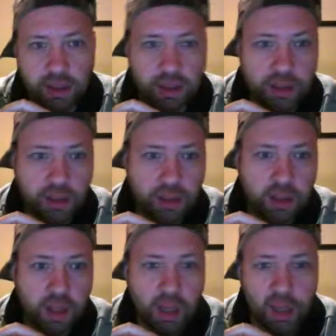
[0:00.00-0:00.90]
so
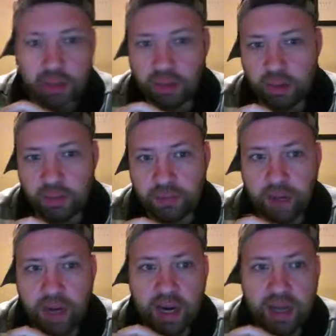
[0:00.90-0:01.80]
far is
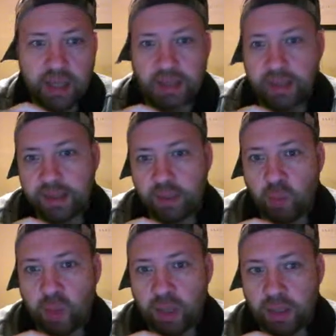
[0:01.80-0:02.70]
one
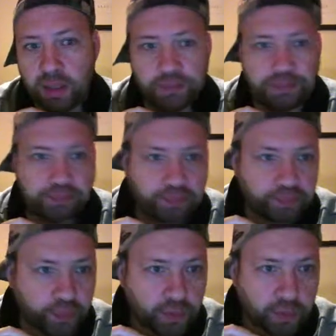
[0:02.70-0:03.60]
of
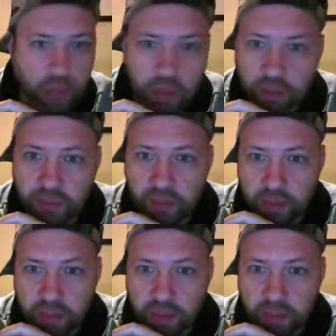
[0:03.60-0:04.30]
cabinets.